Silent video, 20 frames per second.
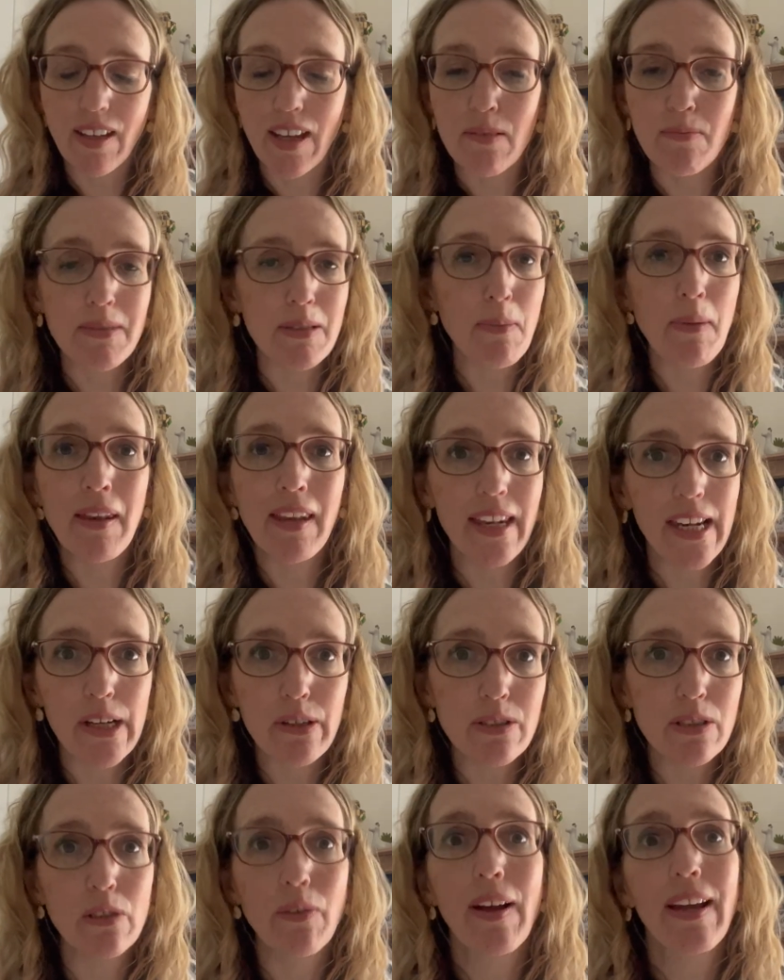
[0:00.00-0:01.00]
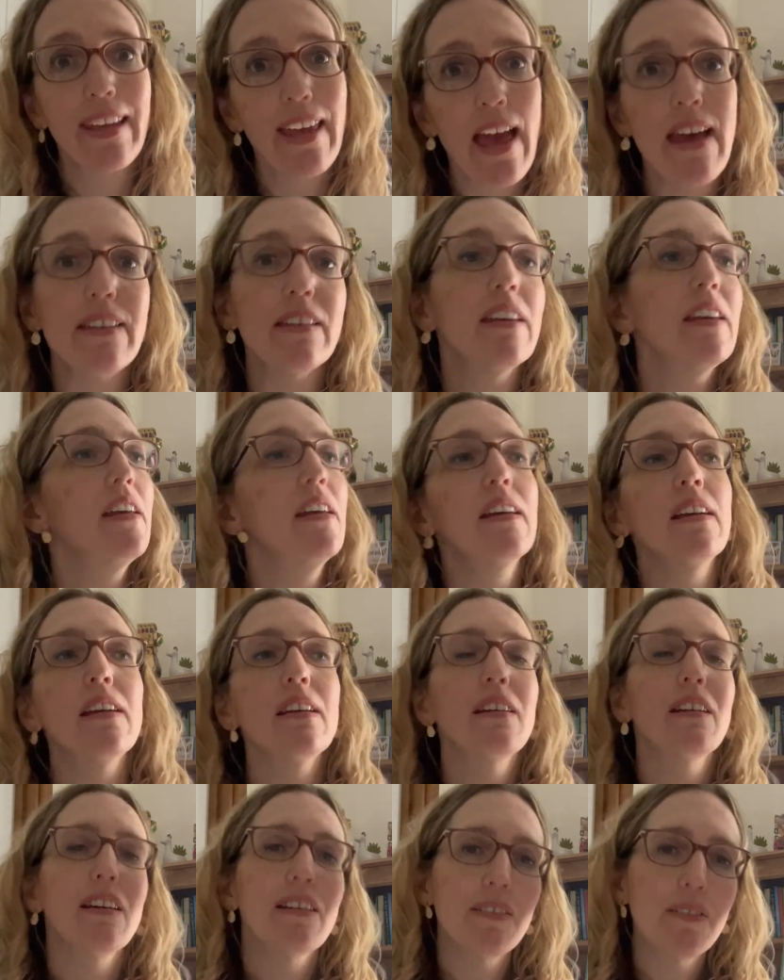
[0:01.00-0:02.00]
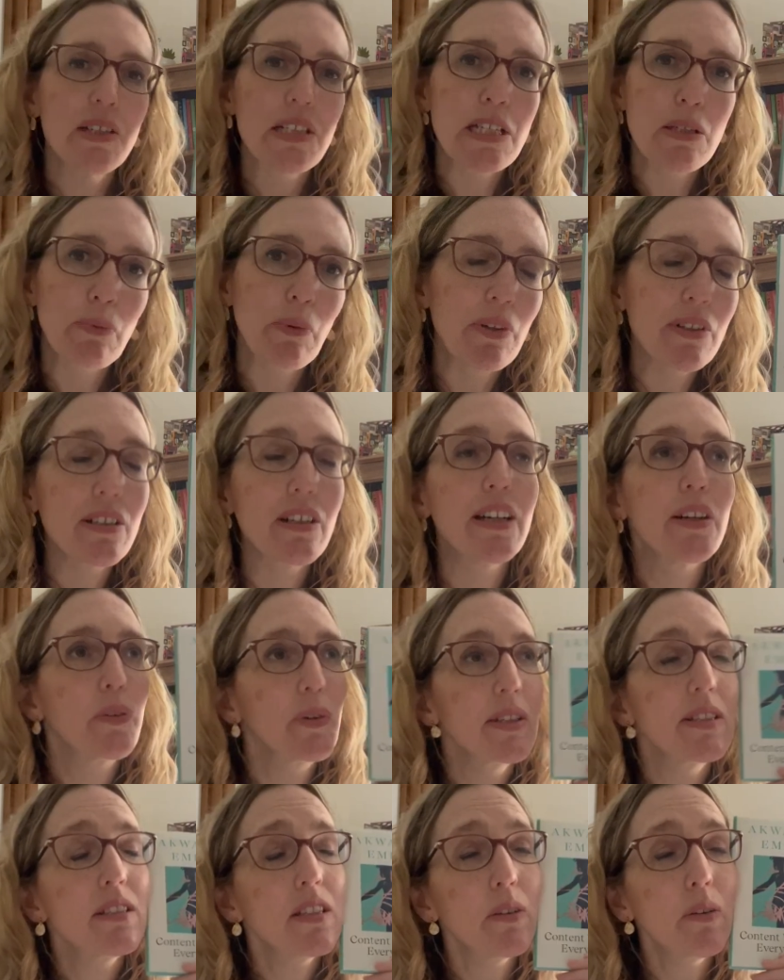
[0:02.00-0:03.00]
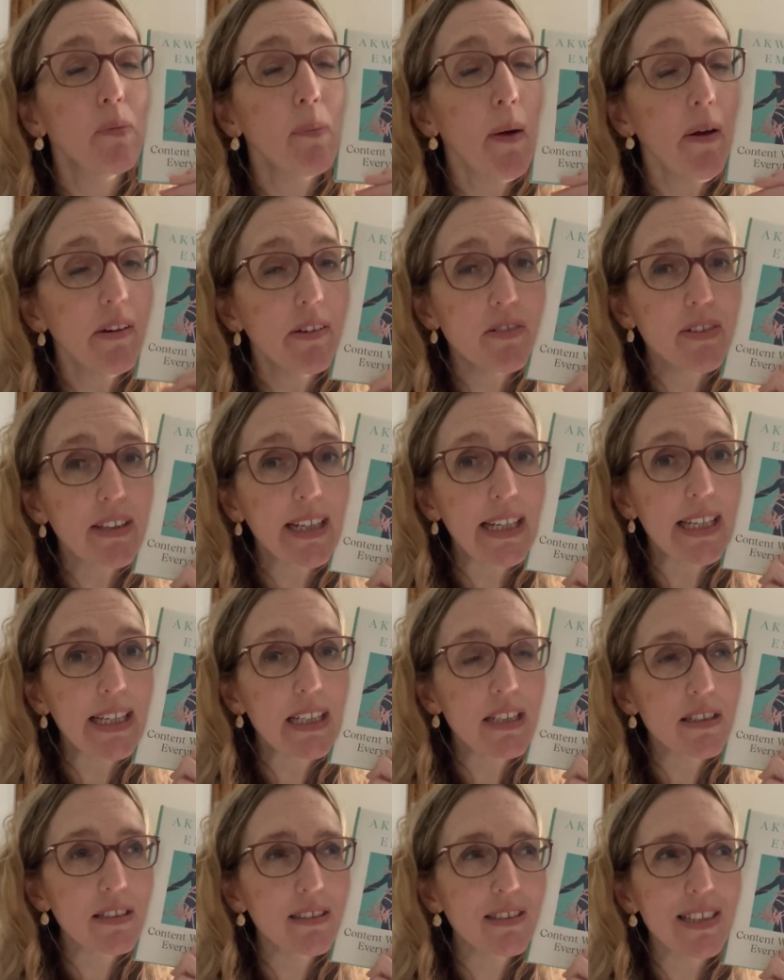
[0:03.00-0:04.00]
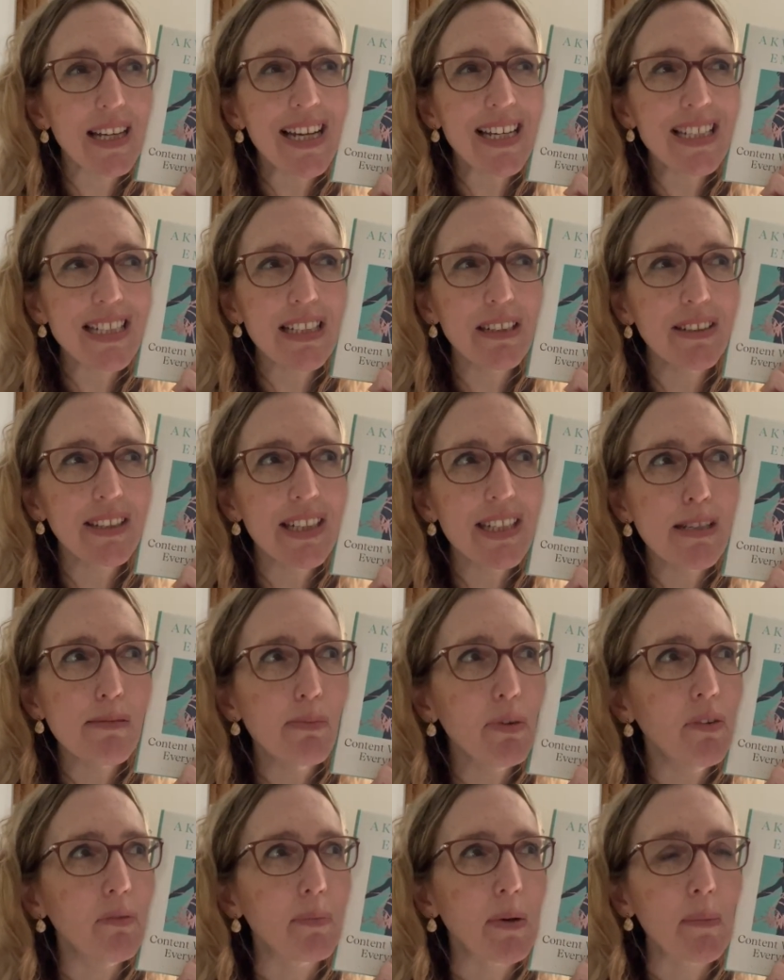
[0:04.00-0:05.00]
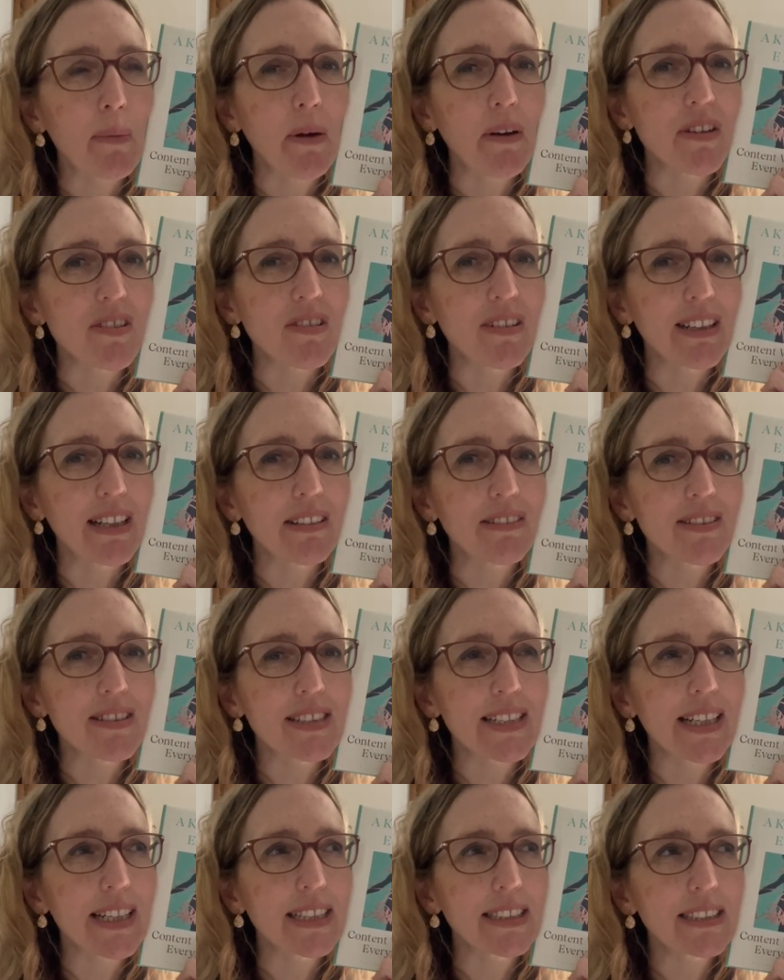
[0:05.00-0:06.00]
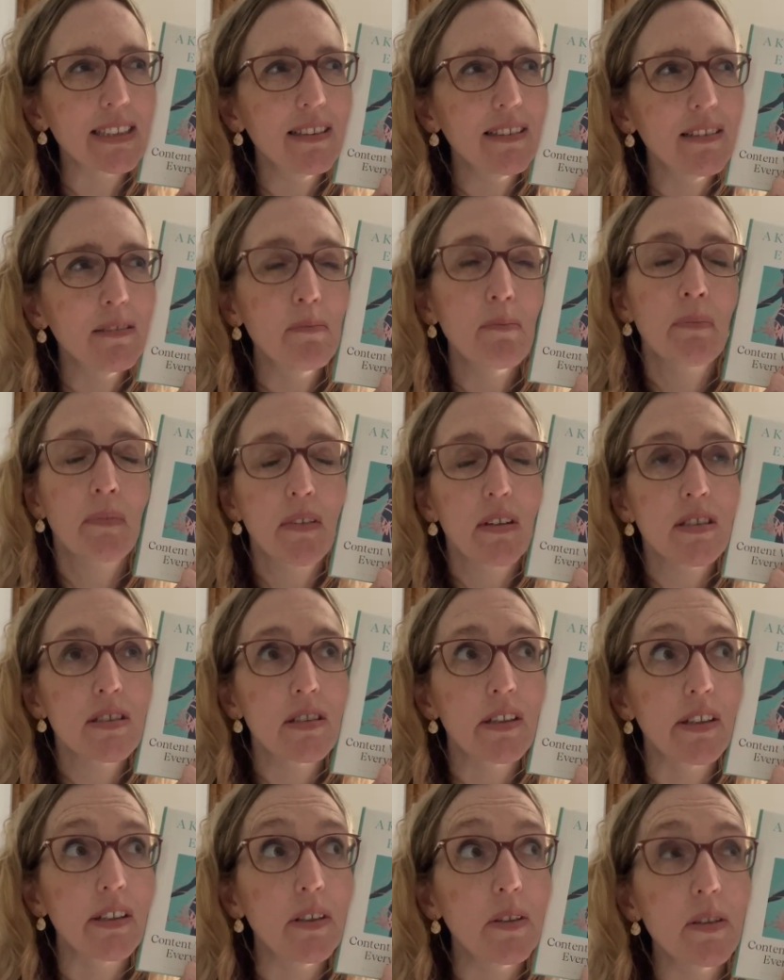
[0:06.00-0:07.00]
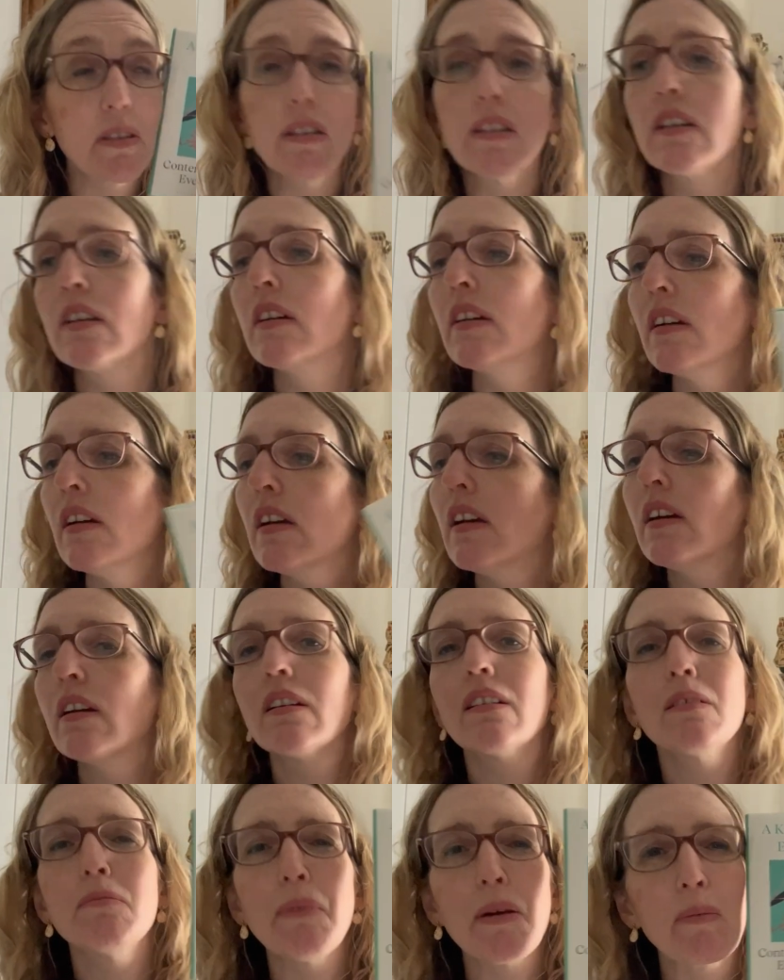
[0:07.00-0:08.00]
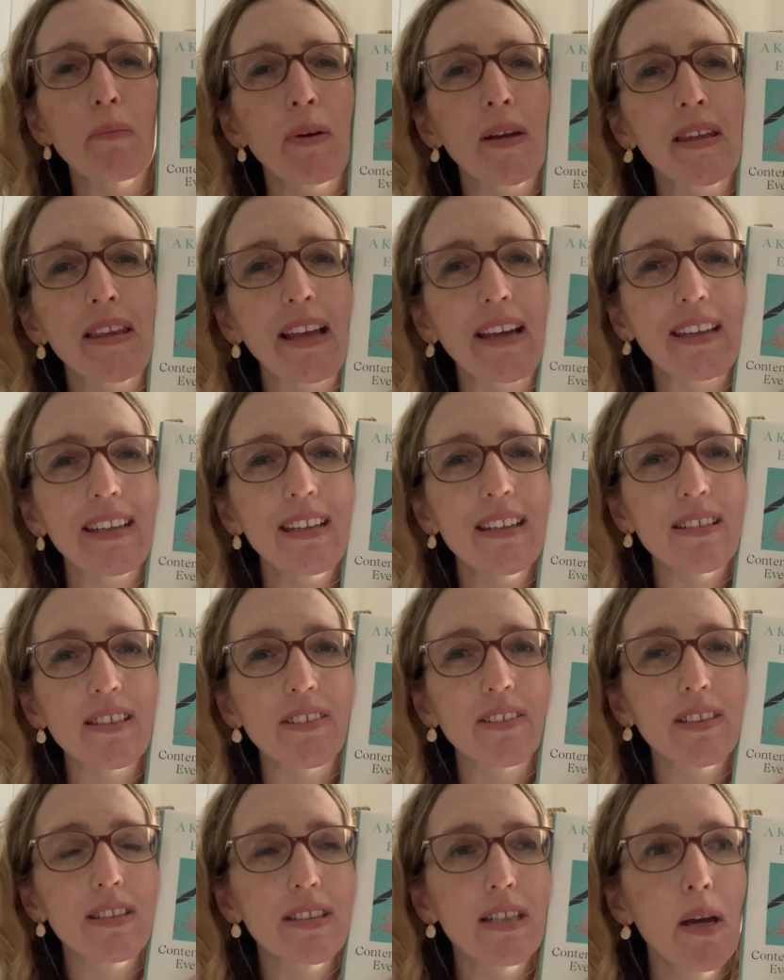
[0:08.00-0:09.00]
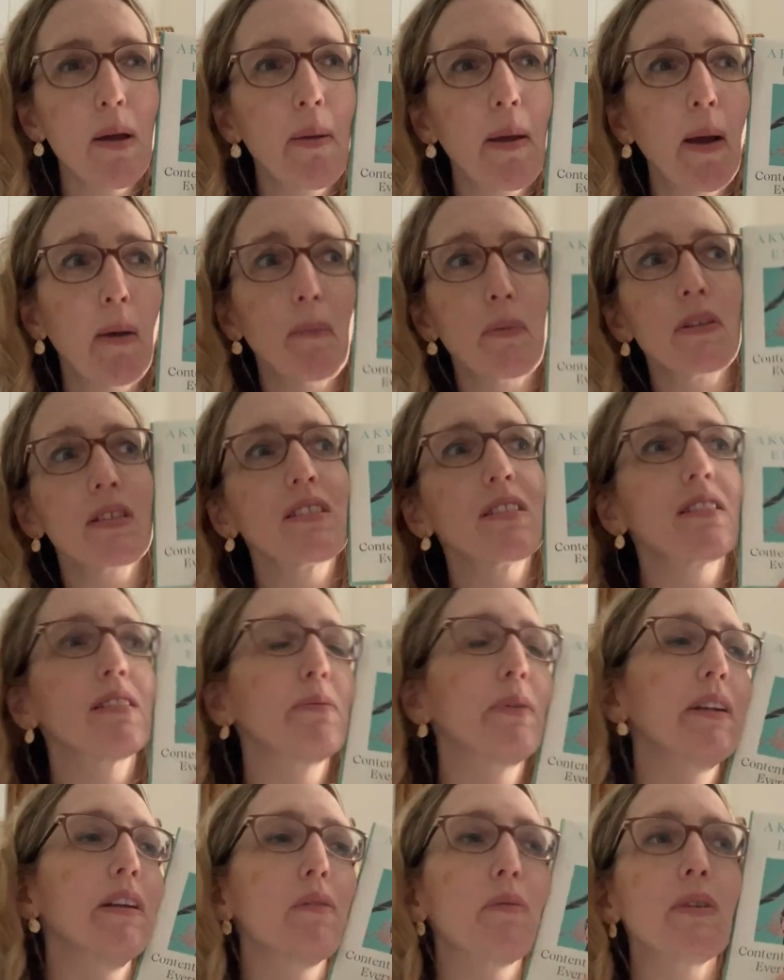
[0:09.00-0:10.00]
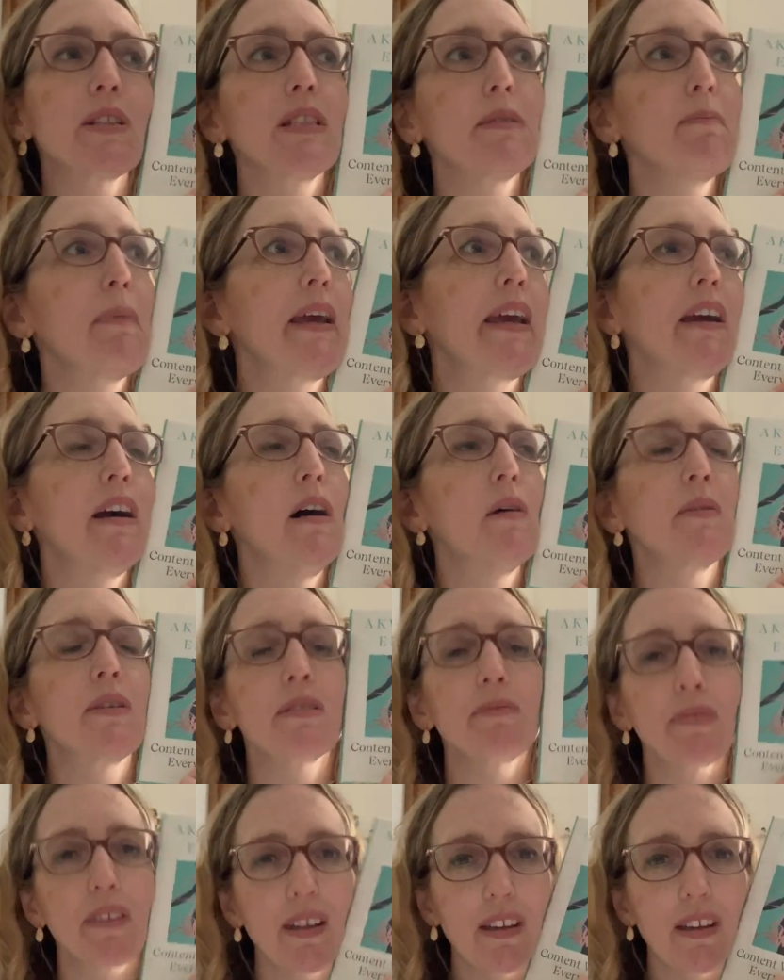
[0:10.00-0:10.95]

dip in and out of again, which is what I always do with poetry collections. Actually, I need to move my poetry downstairs so I don't might make that easier to be able to just when I want to pick it up, because